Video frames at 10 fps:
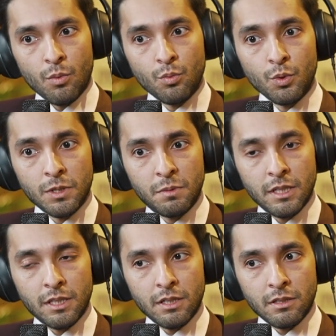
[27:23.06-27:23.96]
would
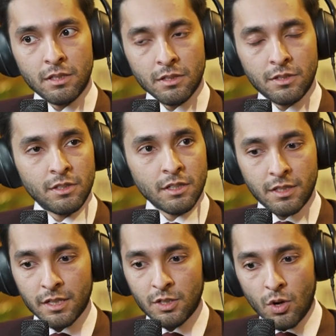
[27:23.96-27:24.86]
be the
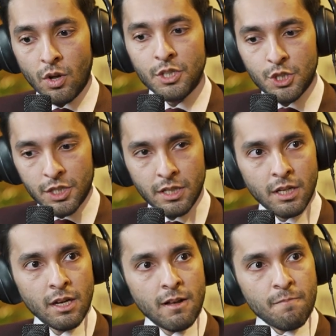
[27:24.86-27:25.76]
technology
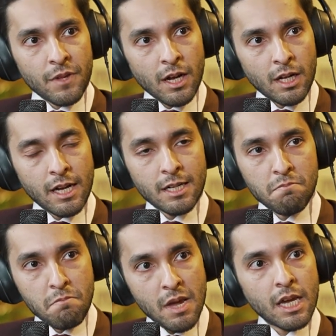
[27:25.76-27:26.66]
that's
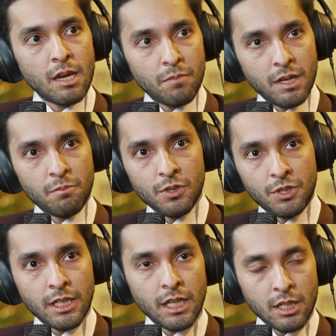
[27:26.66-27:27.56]
making people
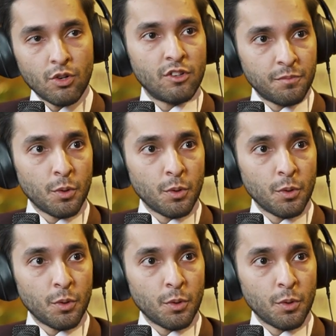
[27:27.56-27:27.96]
really sort of